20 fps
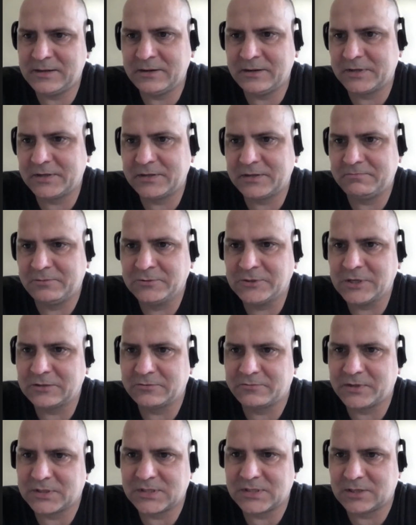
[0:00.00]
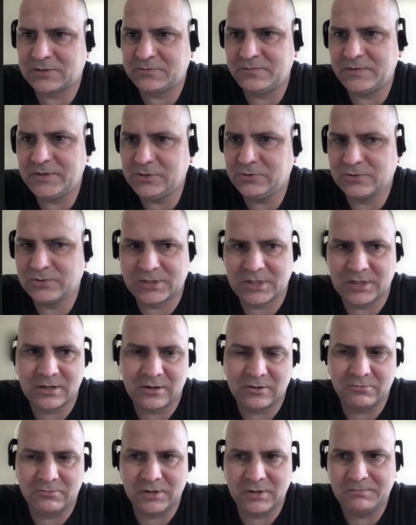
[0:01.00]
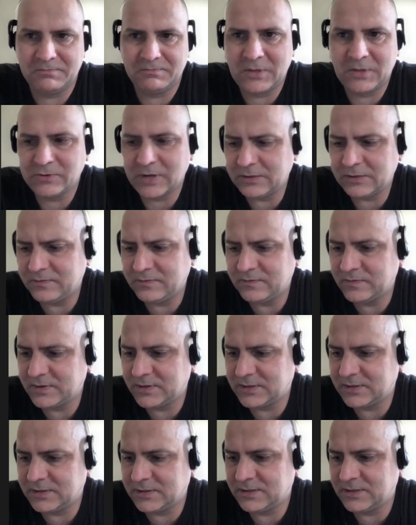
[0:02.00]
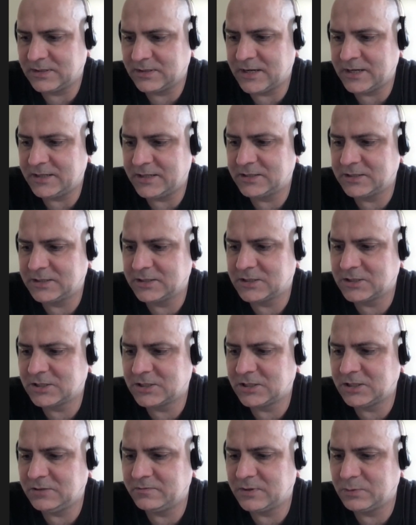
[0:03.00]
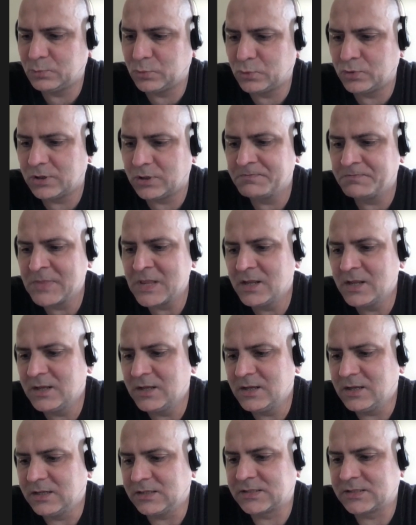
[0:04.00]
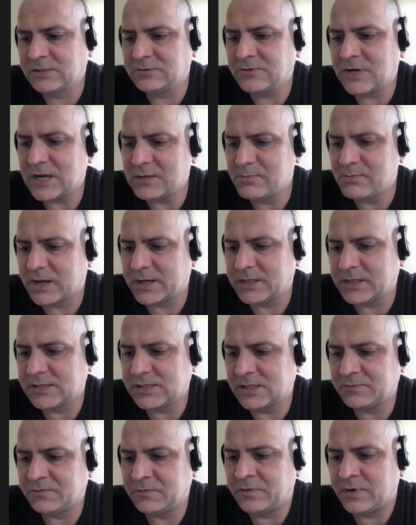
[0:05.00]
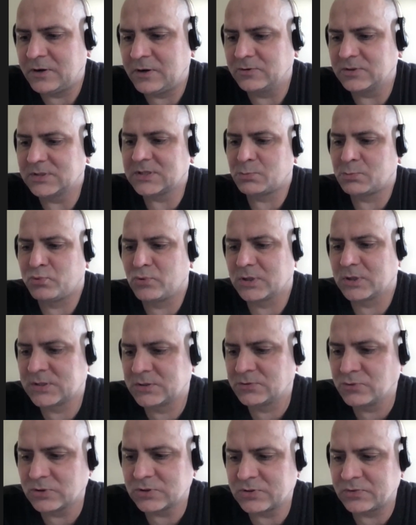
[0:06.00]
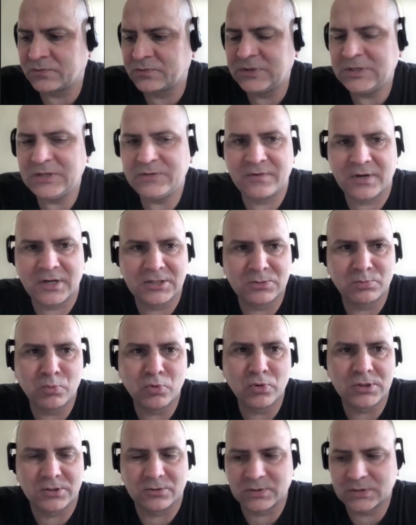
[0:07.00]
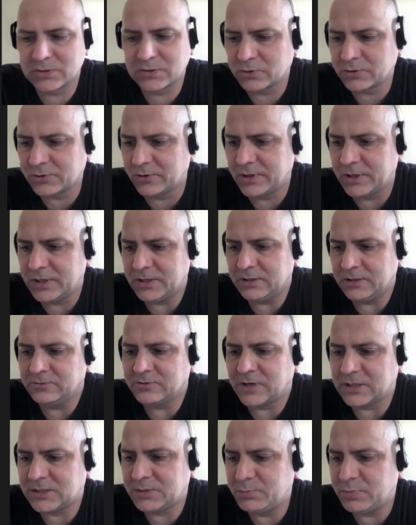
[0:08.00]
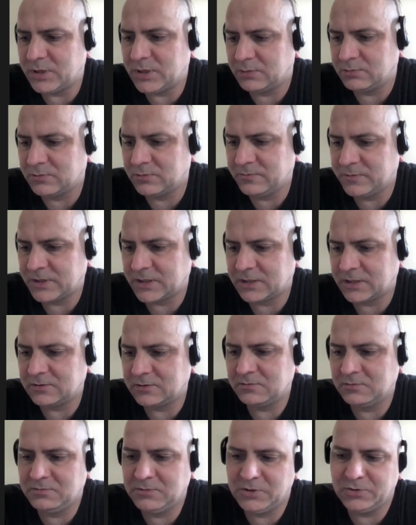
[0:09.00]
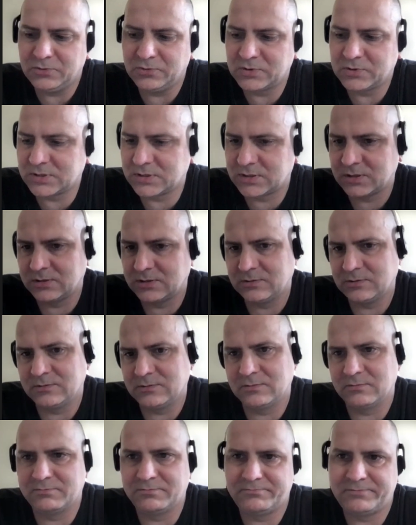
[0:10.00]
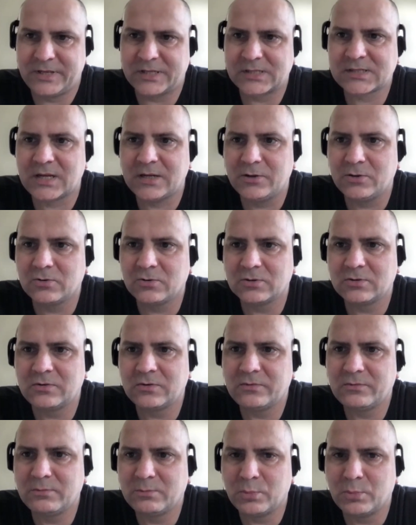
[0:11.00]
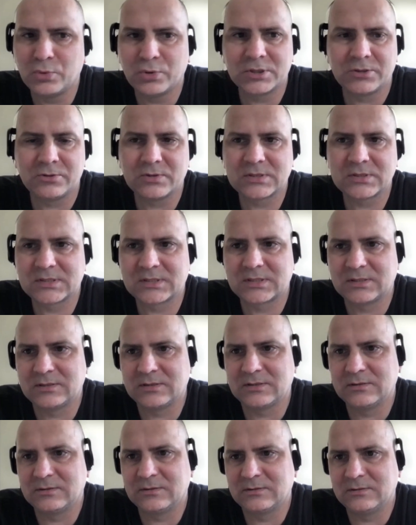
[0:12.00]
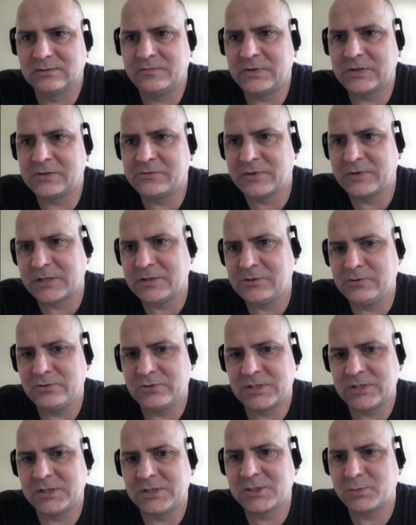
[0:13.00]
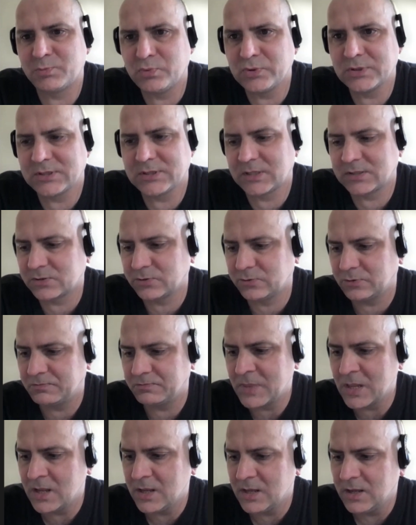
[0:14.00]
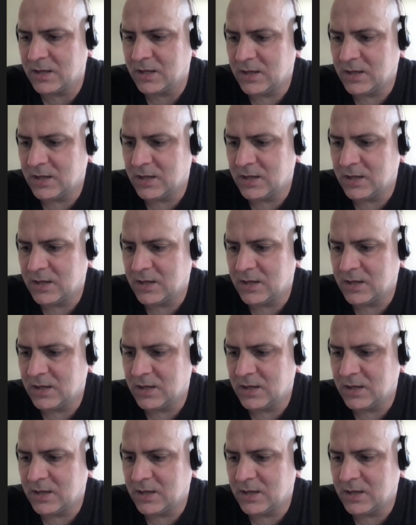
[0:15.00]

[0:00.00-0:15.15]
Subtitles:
every language that we used in our life, and even more, the library that we found supports lots of different models, not only LightGBM. We can use Scikit-learn models, we can use XGBoost and so on.